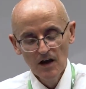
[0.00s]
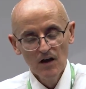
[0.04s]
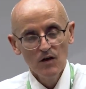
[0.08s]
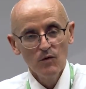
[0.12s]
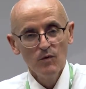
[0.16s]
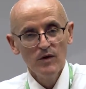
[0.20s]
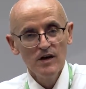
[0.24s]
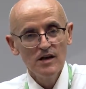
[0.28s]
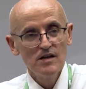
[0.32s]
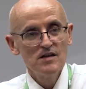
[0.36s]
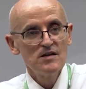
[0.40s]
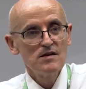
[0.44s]

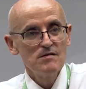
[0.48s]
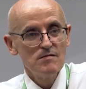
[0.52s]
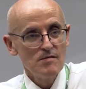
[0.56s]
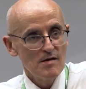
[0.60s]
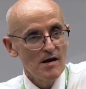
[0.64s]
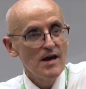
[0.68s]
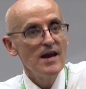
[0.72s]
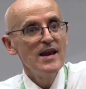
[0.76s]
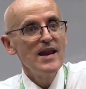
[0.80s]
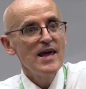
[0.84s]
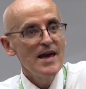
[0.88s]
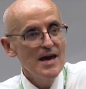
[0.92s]
We need to
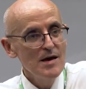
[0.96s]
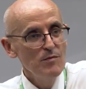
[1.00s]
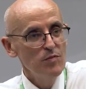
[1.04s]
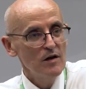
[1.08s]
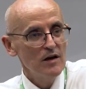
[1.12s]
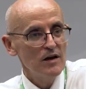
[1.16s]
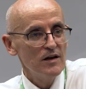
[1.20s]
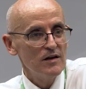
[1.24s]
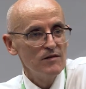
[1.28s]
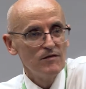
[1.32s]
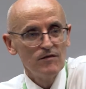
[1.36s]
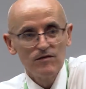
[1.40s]

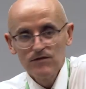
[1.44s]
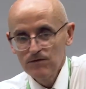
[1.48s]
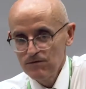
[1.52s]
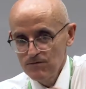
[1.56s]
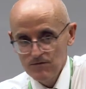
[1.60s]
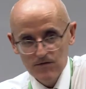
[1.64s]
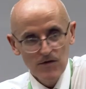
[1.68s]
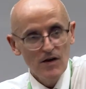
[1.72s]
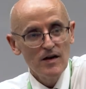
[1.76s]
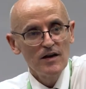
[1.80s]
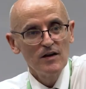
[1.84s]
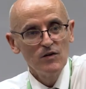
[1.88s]
enable and
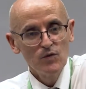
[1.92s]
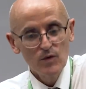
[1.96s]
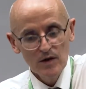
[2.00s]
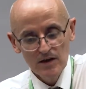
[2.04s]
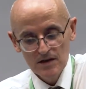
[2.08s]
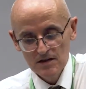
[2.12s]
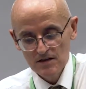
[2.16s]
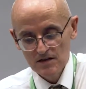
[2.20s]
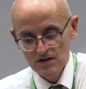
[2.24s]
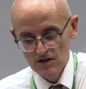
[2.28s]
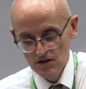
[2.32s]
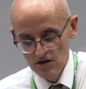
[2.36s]
find
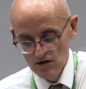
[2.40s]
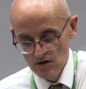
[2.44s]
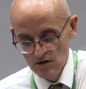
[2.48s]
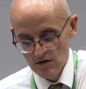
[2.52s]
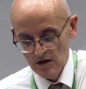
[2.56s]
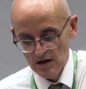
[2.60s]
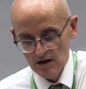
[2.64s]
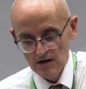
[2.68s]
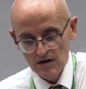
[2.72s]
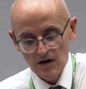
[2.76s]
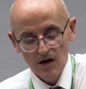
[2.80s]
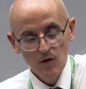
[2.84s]
ways to do
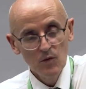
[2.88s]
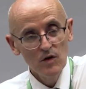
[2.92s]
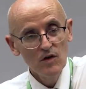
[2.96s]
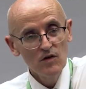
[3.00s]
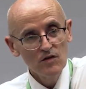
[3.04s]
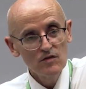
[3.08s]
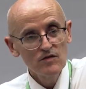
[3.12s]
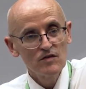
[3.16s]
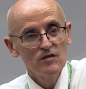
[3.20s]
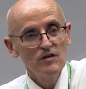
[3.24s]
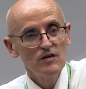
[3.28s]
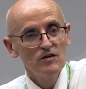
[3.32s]
that. And we
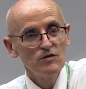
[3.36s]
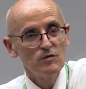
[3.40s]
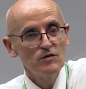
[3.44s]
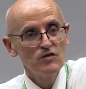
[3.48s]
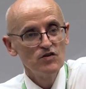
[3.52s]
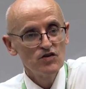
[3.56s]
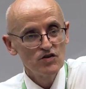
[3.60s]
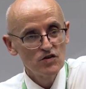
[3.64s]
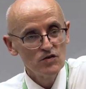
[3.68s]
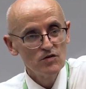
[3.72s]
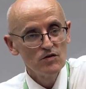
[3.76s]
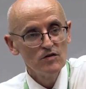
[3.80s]
also need to
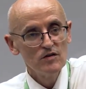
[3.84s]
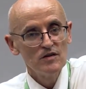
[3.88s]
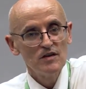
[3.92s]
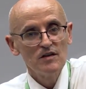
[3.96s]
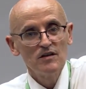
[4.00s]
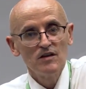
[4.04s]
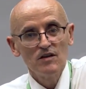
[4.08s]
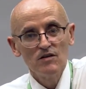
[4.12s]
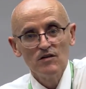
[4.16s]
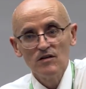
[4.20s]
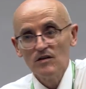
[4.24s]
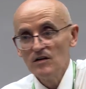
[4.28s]
ensure that
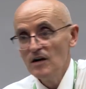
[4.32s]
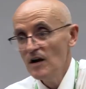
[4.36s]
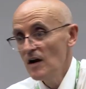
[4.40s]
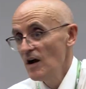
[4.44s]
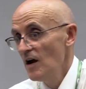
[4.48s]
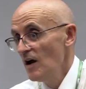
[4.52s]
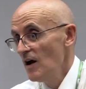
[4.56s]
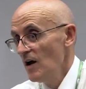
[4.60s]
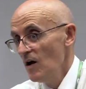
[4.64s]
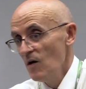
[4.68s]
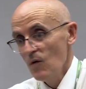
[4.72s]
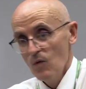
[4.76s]
there are
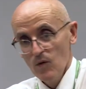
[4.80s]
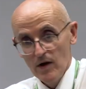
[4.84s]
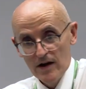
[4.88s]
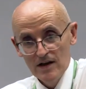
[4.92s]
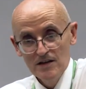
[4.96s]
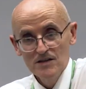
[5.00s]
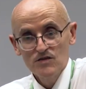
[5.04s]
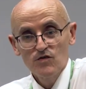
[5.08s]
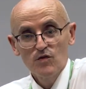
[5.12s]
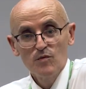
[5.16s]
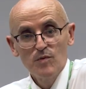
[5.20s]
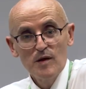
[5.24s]

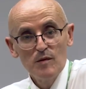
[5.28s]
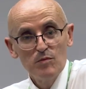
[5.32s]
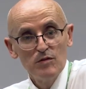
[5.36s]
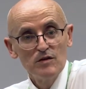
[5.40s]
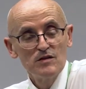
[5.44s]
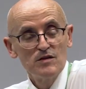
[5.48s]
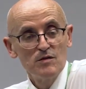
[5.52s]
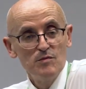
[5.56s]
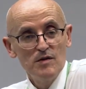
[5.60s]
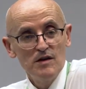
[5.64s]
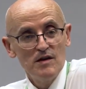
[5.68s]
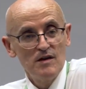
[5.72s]
ways for people
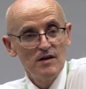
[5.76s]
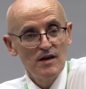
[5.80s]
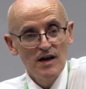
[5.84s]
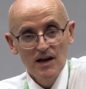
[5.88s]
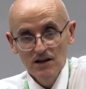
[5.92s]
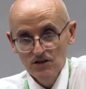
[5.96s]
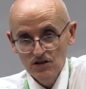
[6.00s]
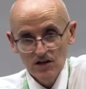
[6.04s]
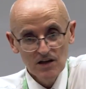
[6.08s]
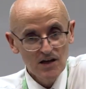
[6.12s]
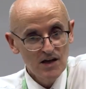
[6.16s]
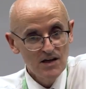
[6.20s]
to be
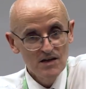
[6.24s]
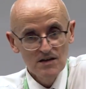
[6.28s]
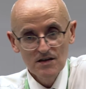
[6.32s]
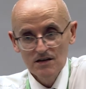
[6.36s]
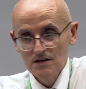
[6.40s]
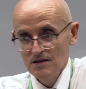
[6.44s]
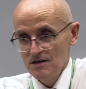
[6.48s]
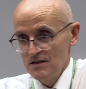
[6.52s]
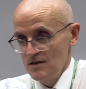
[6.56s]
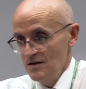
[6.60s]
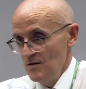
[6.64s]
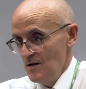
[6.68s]
educated,
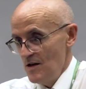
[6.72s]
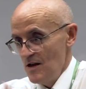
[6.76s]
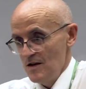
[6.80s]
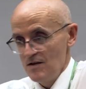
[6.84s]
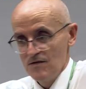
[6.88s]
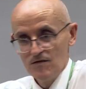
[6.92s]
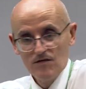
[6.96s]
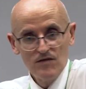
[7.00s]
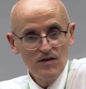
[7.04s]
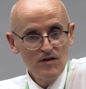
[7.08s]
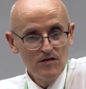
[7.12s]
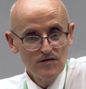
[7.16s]
to get
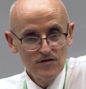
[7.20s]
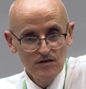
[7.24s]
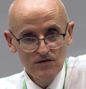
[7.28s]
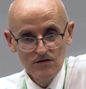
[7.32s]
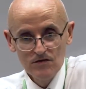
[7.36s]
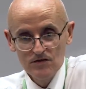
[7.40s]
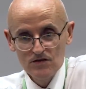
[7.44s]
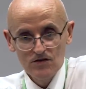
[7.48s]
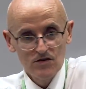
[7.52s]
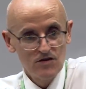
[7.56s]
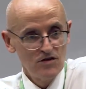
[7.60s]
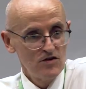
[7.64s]
involved in
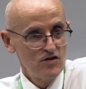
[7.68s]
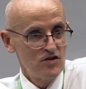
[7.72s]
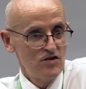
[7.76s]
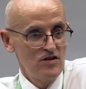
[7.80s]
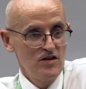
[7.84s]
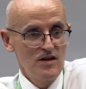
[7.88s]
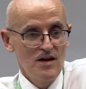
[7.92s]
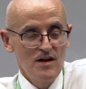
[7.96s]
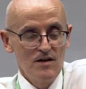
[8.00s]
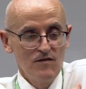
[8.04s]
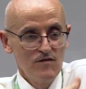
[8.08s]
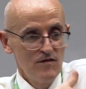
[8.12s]
research, to
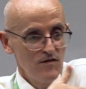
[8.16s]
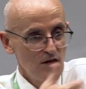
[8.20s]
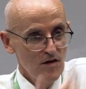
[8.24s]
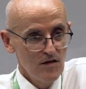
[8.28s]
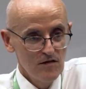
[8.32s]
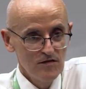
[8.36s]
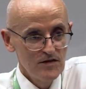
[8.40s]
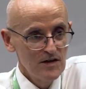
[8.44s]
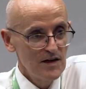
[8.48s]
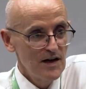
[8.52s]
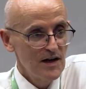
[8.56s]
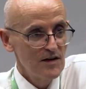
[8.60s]
get
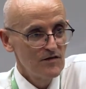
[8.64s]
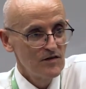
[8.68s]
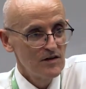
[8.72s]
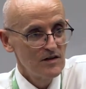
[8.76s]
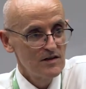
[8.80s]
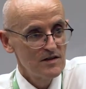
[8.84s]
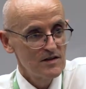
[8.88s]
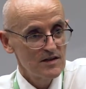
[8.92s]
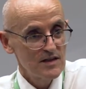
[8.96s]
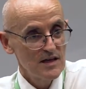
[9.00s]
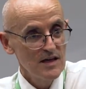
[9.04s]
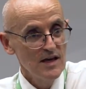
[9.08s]
involved in
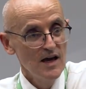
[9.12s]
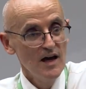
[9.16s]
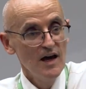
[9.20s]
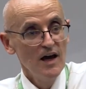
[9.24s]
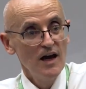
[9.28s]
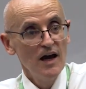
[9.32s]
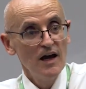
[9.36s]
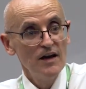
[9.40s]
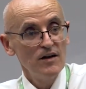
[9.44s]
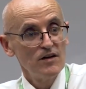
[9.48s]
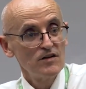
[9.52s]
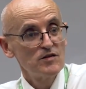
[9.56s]
advocacy,
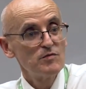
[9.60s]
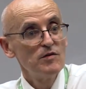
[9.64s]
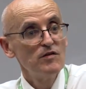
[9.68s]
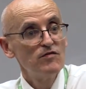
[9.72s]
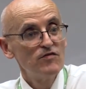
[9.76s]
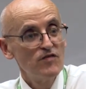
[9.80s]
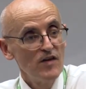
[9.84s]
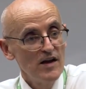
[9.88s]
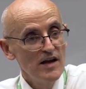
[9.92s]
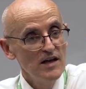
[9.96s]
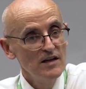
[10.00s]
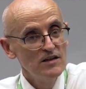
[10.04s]
and not to be
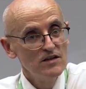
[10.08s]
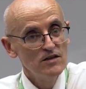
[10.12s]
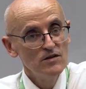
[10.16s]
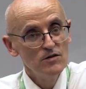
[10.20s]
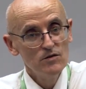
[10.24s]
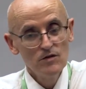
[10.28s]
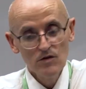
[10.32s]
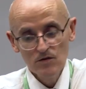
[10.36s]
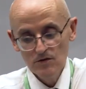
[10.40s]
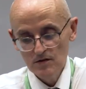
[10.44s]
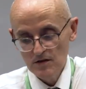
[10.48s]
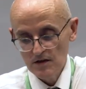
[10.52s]
afraid to do
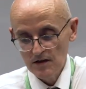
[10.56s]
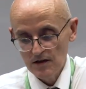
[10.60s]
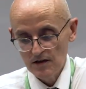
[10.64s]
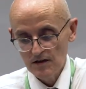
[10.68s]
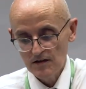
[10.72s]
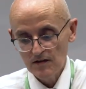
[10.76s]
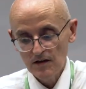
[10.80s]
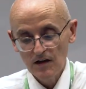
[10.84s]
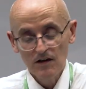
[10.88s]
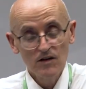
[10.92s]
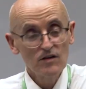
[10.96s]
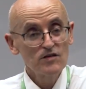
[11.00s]
those
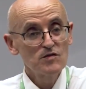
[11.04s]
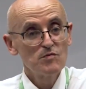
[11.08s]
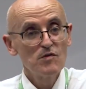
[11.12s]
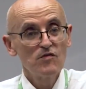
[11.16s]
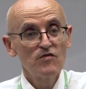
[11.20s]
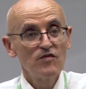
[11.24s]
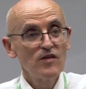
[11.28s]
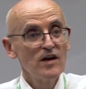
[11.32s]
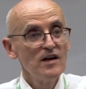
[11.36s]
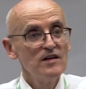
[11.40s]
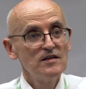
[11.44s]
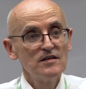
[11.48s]
things, and not to be
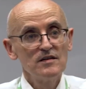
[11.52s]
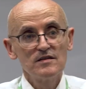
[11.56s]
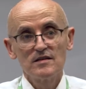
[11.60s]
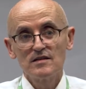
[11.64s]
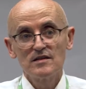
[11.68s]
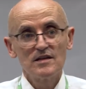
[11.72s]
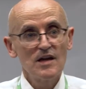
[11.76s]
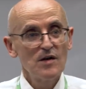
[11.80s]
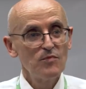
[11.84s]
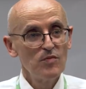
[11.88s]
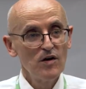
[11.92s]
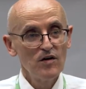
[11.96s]
afraid to
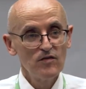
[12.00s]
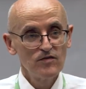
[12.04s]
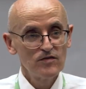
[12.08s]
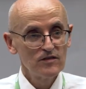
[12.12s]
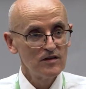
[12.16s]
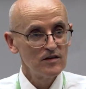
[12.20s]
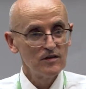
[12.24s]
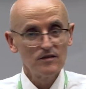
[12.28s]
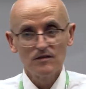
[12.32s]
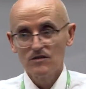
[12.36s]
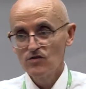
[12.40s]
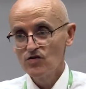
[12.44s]
step off
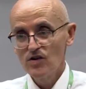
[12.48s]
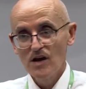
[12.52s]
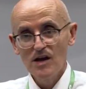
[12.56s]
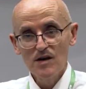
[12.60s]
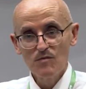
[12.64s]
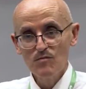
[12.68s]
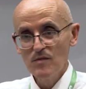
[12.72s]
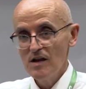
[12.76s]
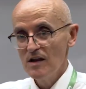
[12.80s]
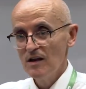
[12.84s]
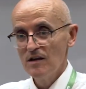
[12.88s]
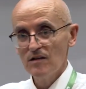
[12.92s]
the
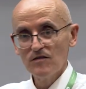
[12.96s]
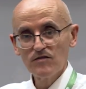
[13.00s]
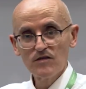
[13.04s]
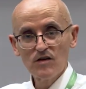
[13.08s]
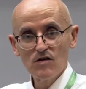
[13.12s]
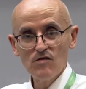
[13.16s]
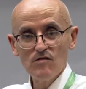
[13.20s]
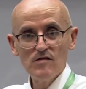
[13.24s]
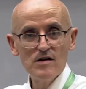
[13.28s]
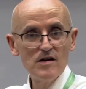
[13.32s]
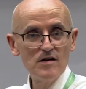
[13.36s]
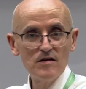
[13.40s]
treadmill of
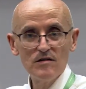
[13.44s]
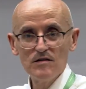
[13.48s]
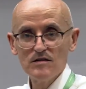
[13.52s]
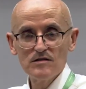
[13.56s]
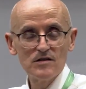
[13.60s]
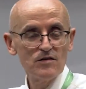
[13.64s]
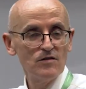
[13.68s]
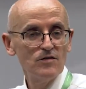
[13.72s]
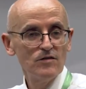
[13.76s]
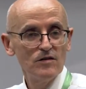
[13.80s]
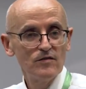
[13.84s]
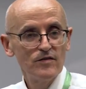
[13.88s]
careers
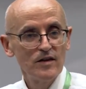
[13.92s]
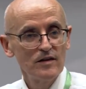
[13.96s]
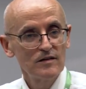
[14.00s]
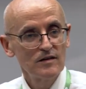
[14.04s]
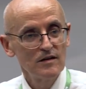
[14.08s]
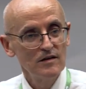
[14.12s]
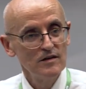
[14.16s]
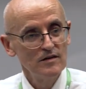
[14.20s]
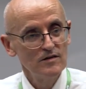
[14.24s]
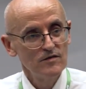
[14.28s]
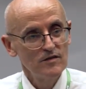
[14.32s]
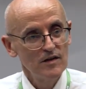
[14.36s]
and all of that
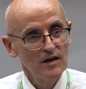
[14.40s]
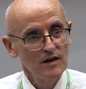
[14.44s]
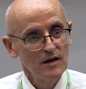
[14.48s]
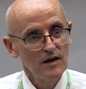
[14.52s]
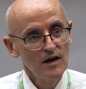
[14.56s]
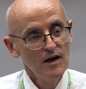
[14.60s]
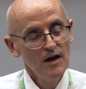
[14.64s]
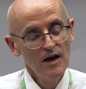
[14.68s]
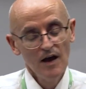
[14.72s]
kind of thing.